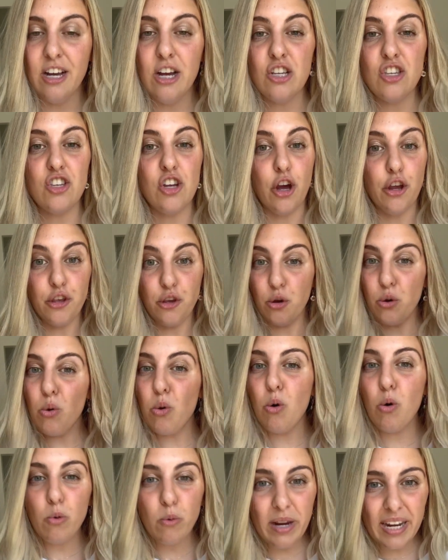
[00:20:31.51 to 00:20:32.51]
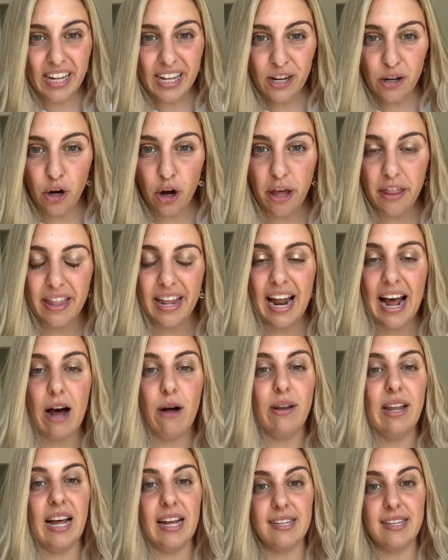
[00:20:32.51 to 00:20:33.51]
So you already know that
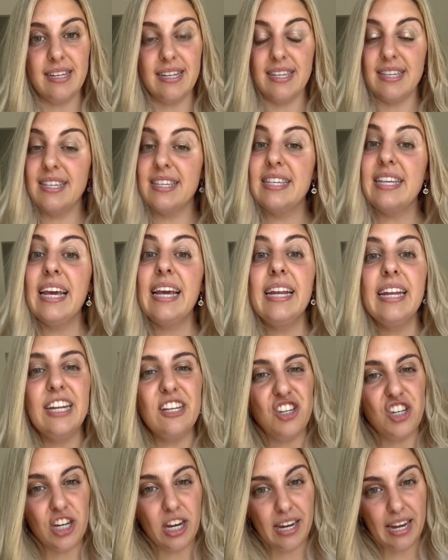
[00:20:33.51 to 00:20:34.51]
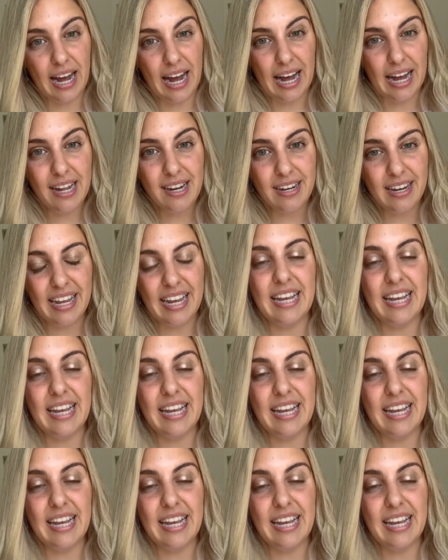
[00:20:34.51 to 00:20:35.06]
our Luster signature cut